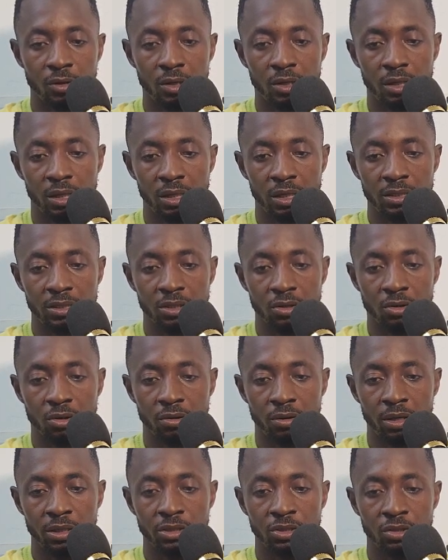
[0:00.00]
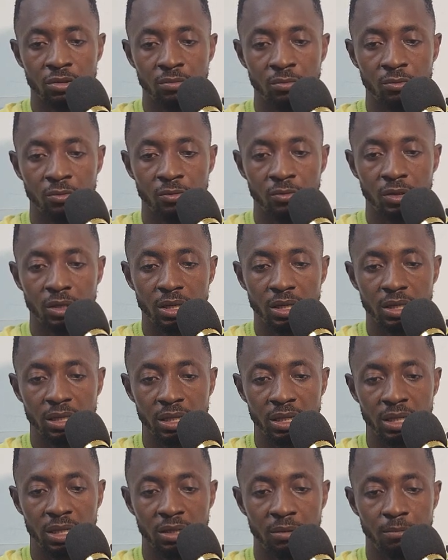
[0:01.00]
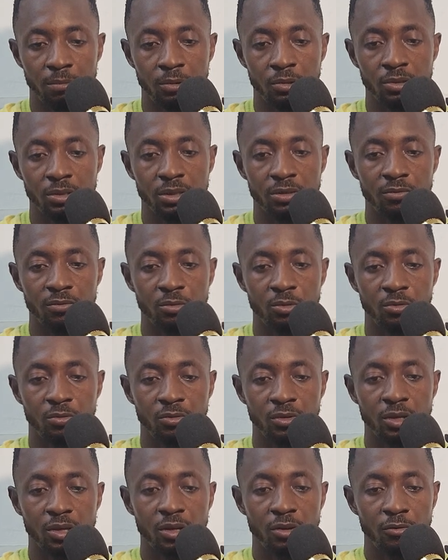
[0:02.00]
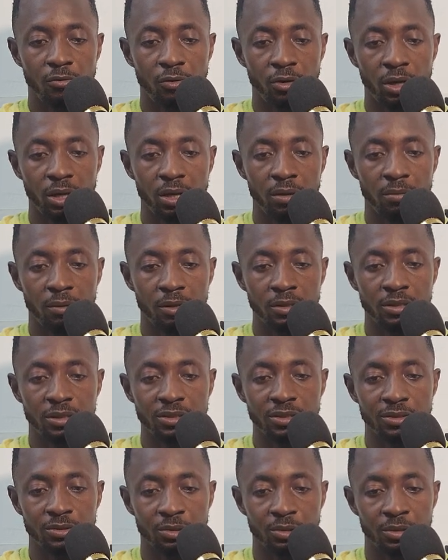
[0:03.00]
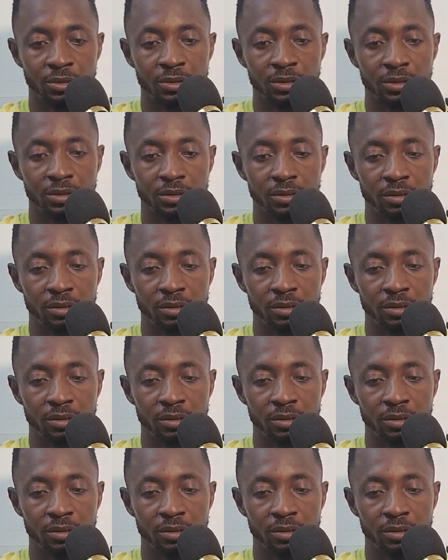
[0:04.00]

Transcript: Then there's a correction move, then an impulsive move. Forget about this noise.